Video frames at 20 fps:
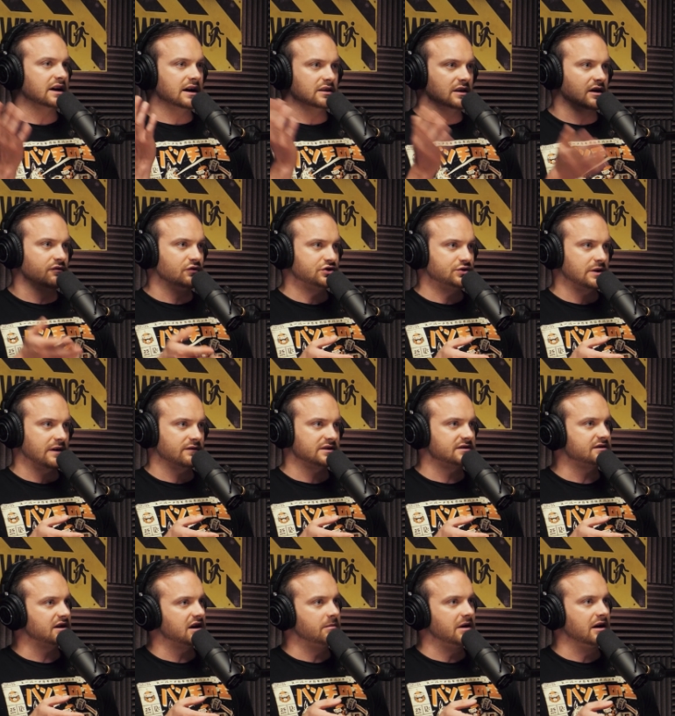I love what you have to
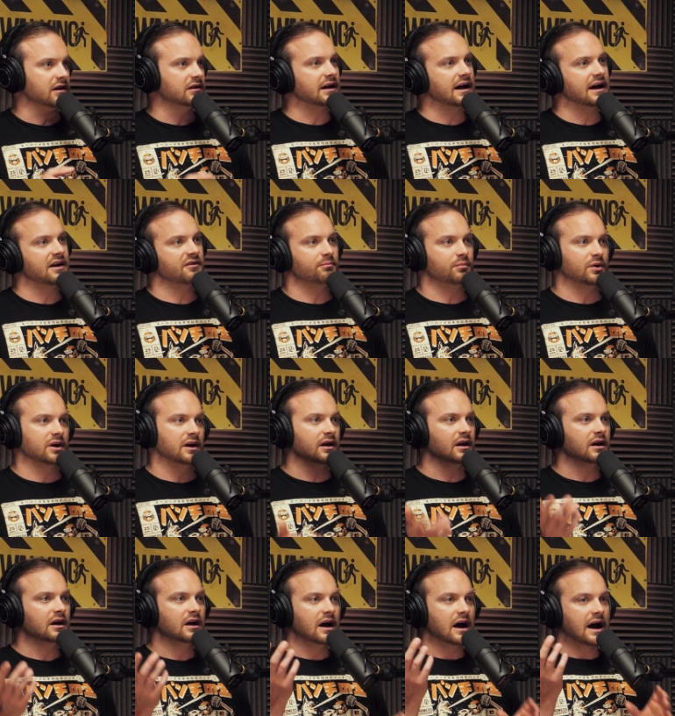say about life,
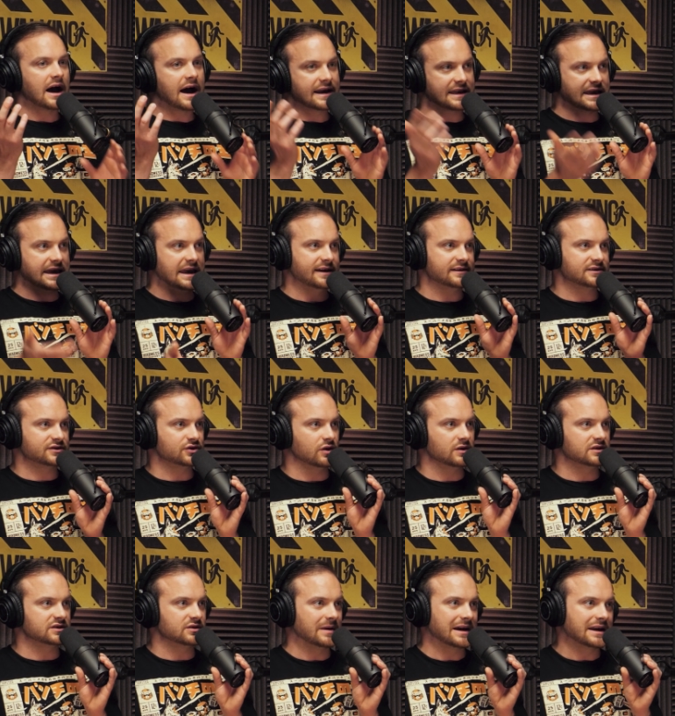but I can't show
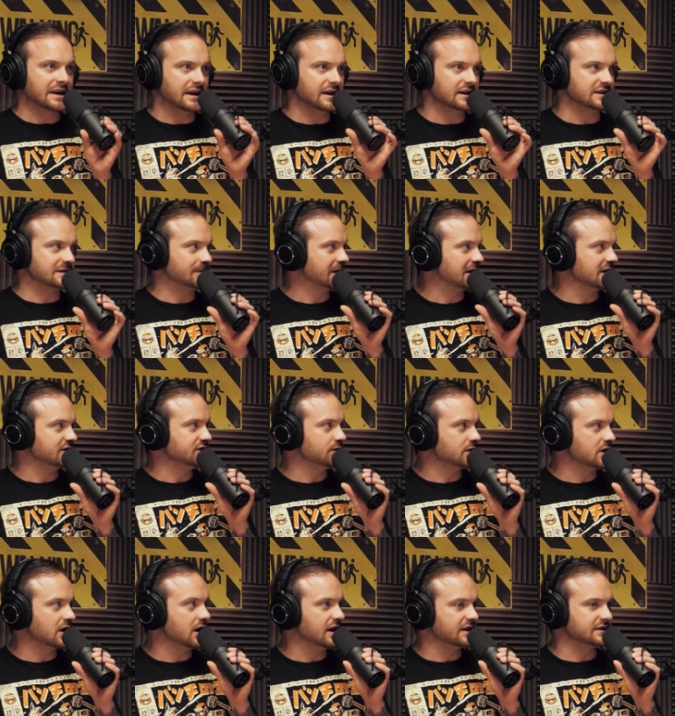it to my kids because
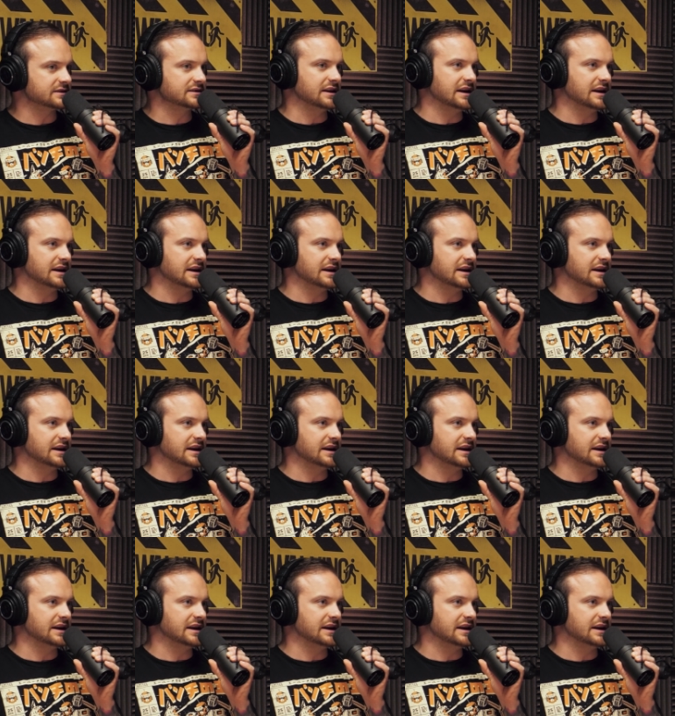you cuss.